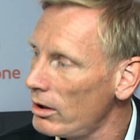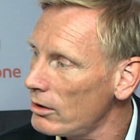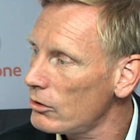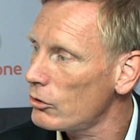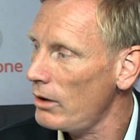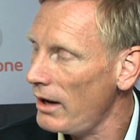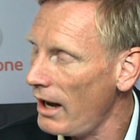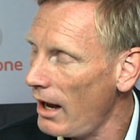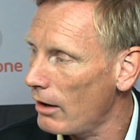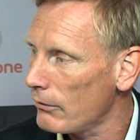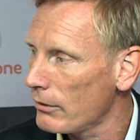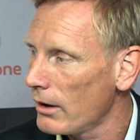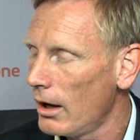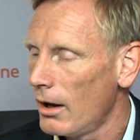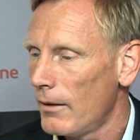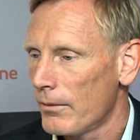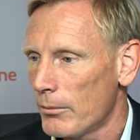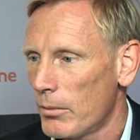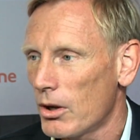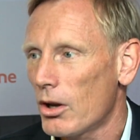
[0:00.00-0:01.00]
to have
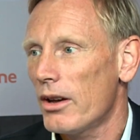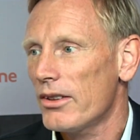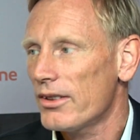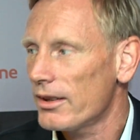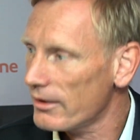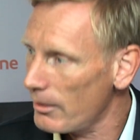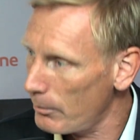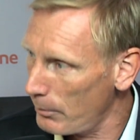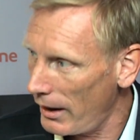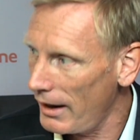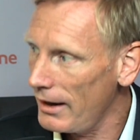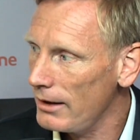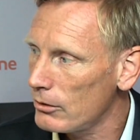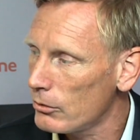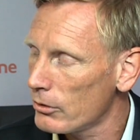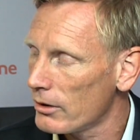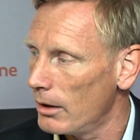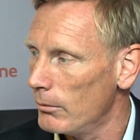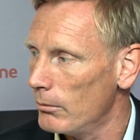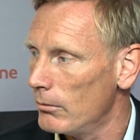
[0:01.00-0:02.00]
because it's a pain
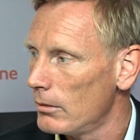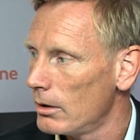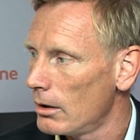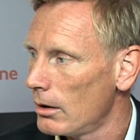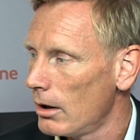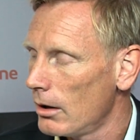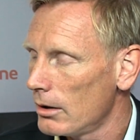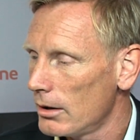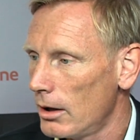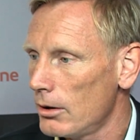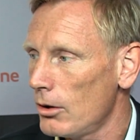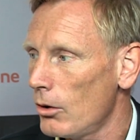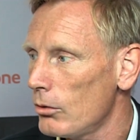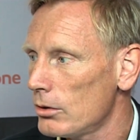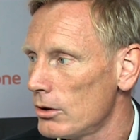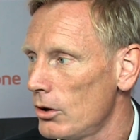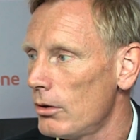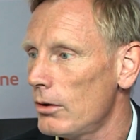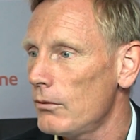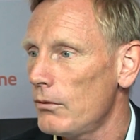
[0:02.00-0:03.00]
to them. Absolutely. You know,
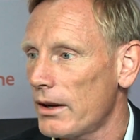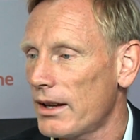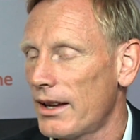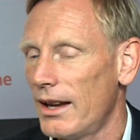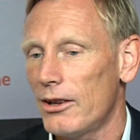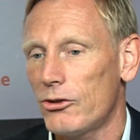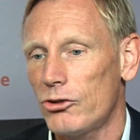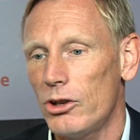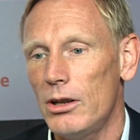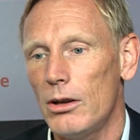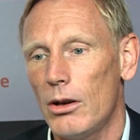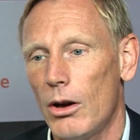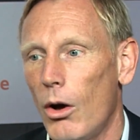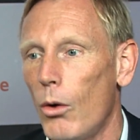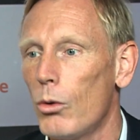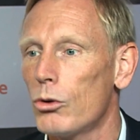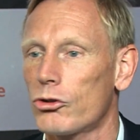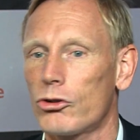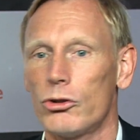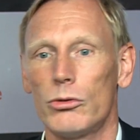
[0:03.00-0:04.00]
you're on vacation.
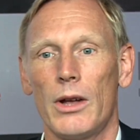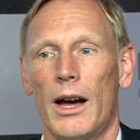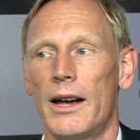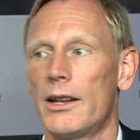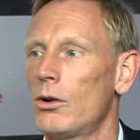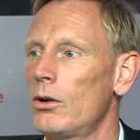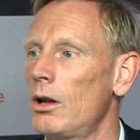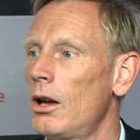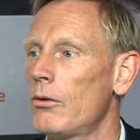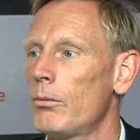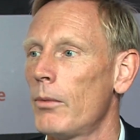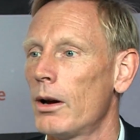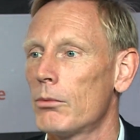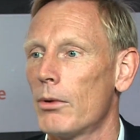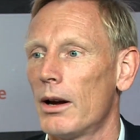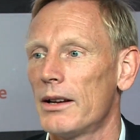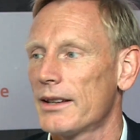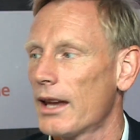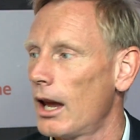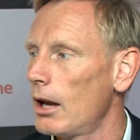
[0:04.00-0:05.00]
Oh shoot, I don't have my
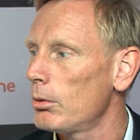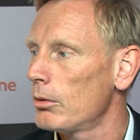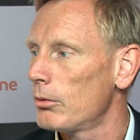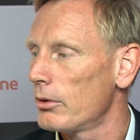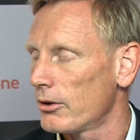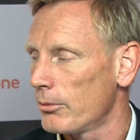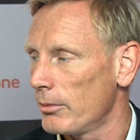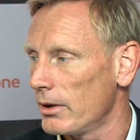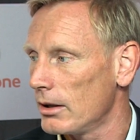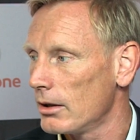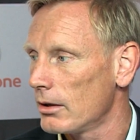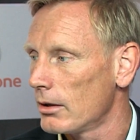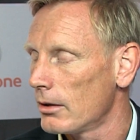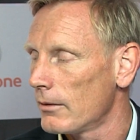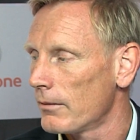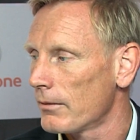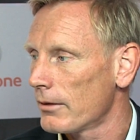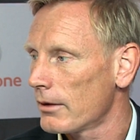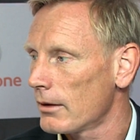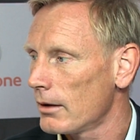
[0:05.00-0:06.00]
right cable with me.
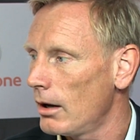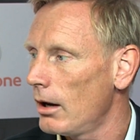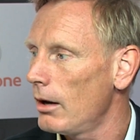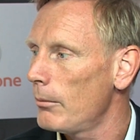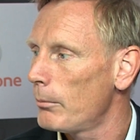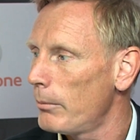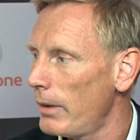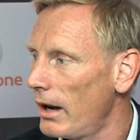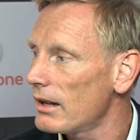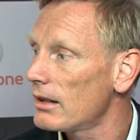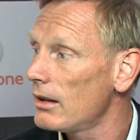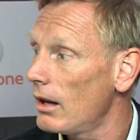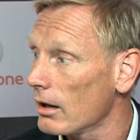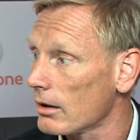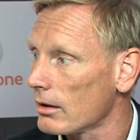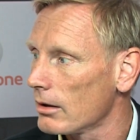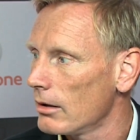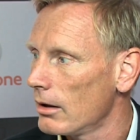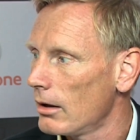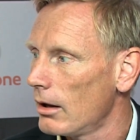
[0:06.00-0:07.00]
Uh, bad mm.
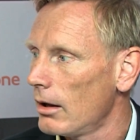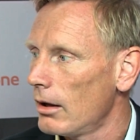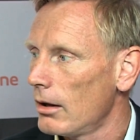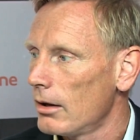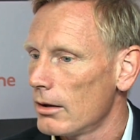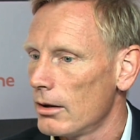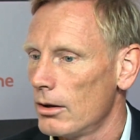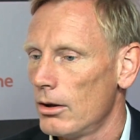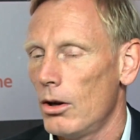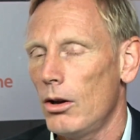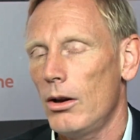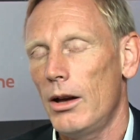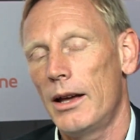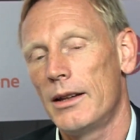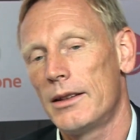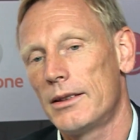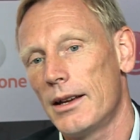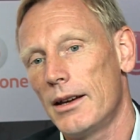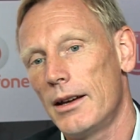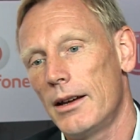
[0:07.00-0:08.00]
luck you know
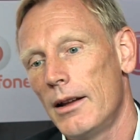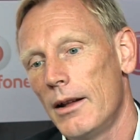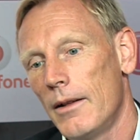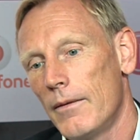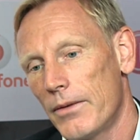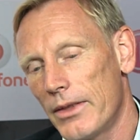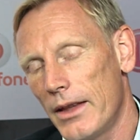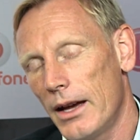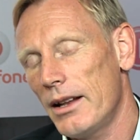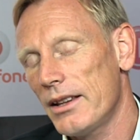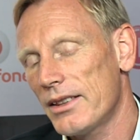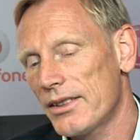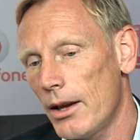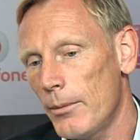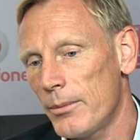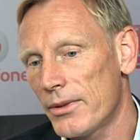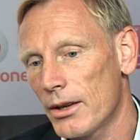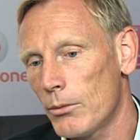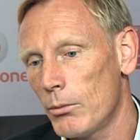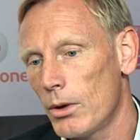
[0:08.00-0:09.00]
and uh, that is
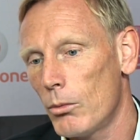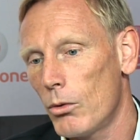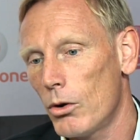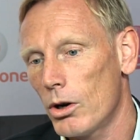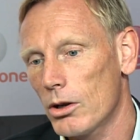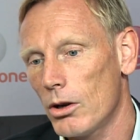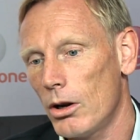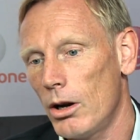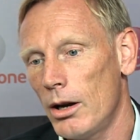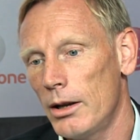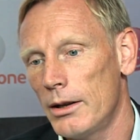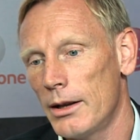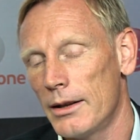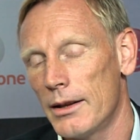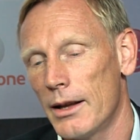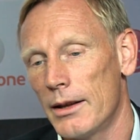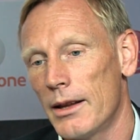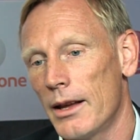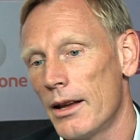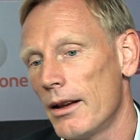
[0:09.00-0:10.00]
something we work on and
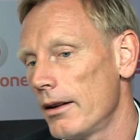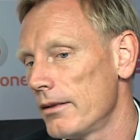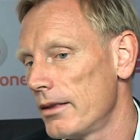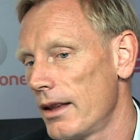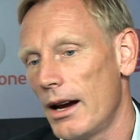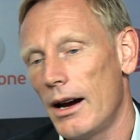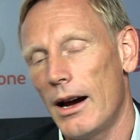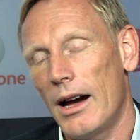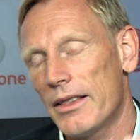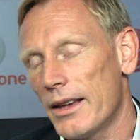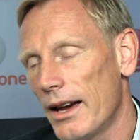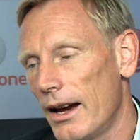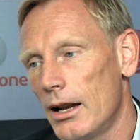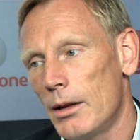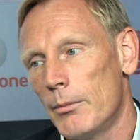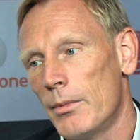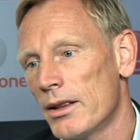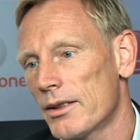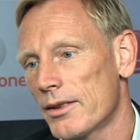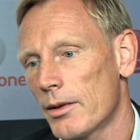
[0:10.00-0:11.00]
then uh, there are other
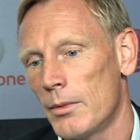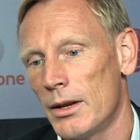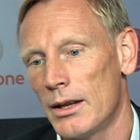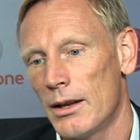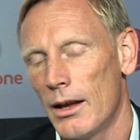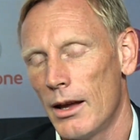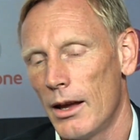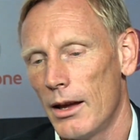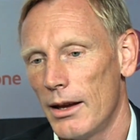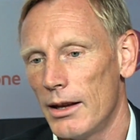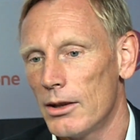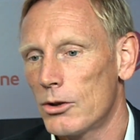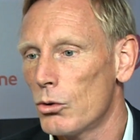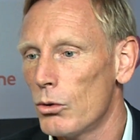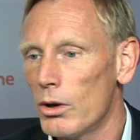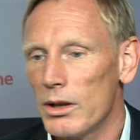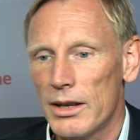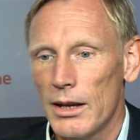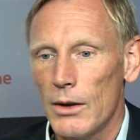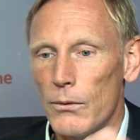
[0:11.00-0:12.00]
elements i mean
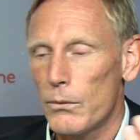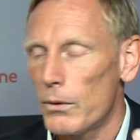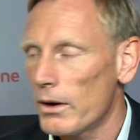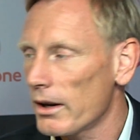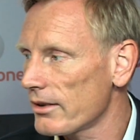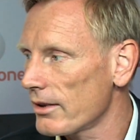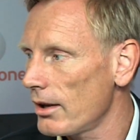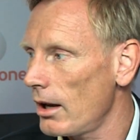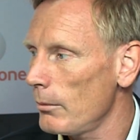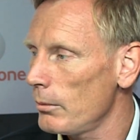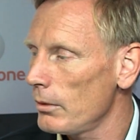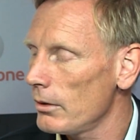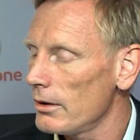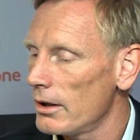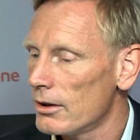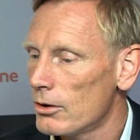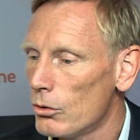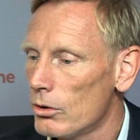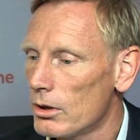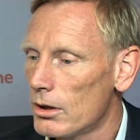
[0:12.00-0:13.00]
intuitive for example
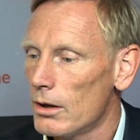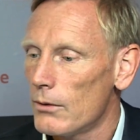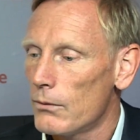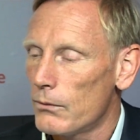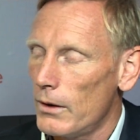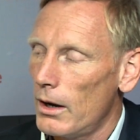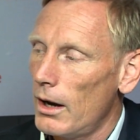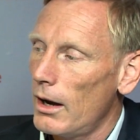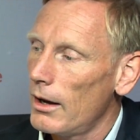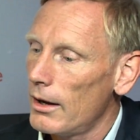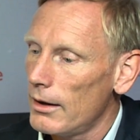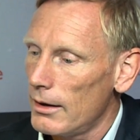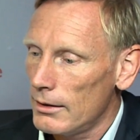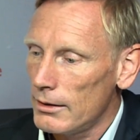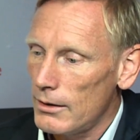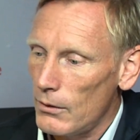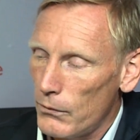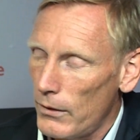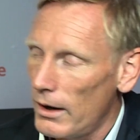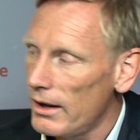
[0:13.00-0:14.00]
intuitive uh,
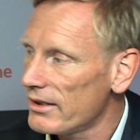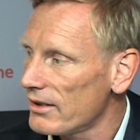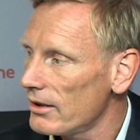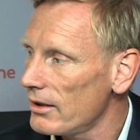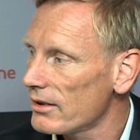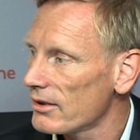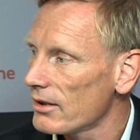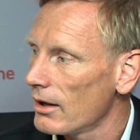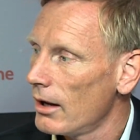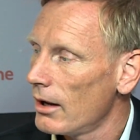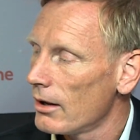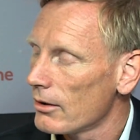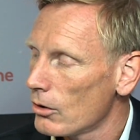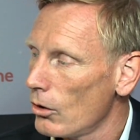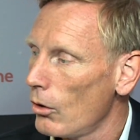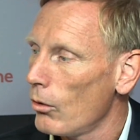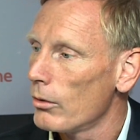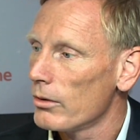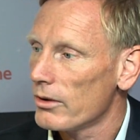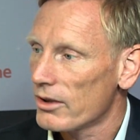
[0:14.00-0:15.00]
interfaces
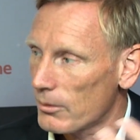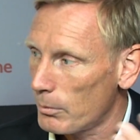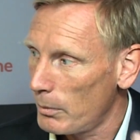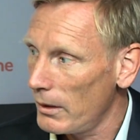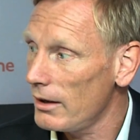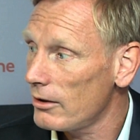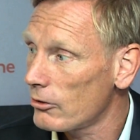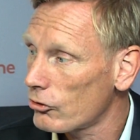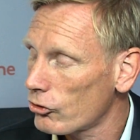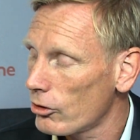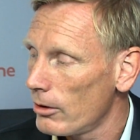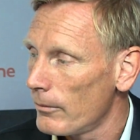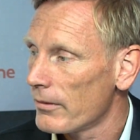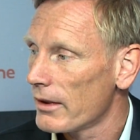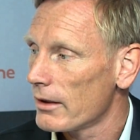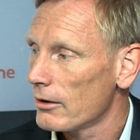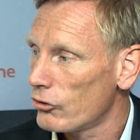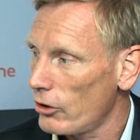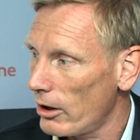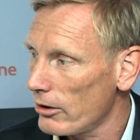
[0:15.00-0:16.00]
so speech
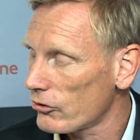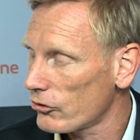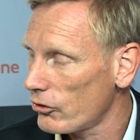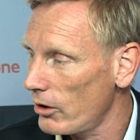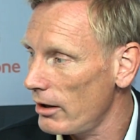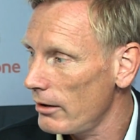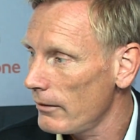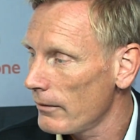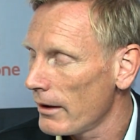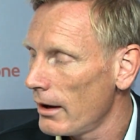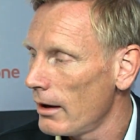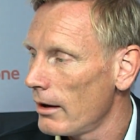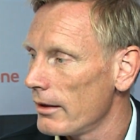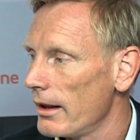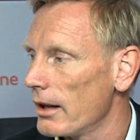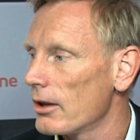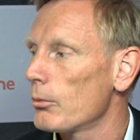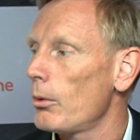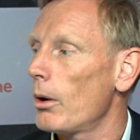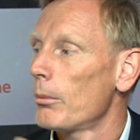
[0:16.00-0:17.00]
gesture
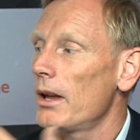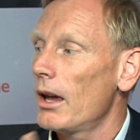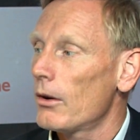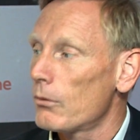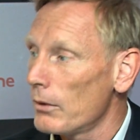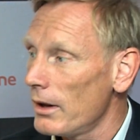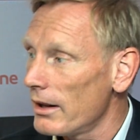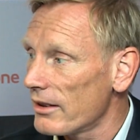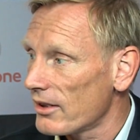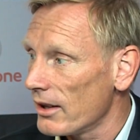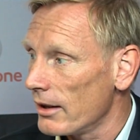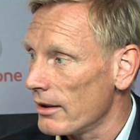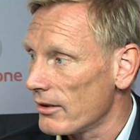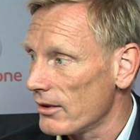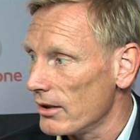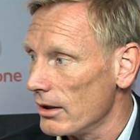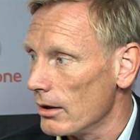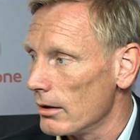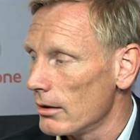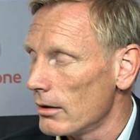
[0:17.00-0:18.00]
that's why we have RealSense
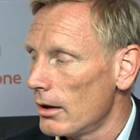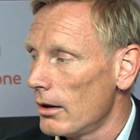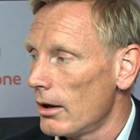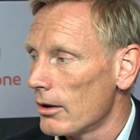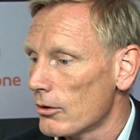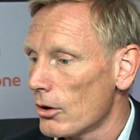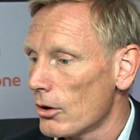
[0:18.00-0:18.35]
here so